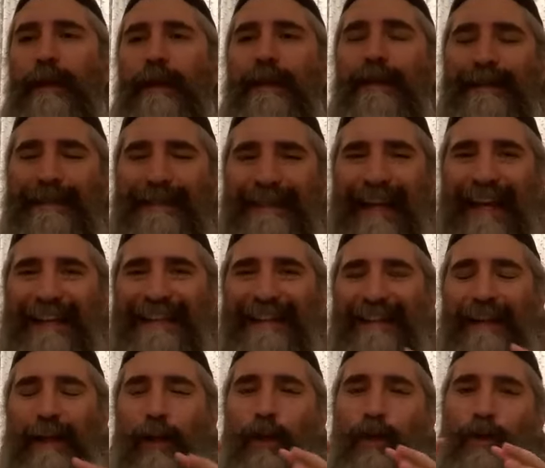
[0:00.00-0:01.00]
is that
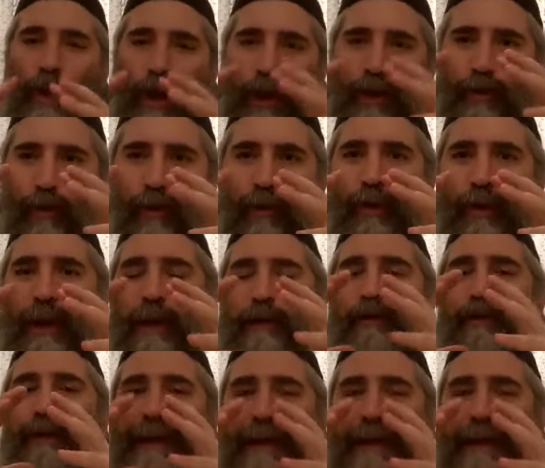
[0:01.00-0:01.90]
not you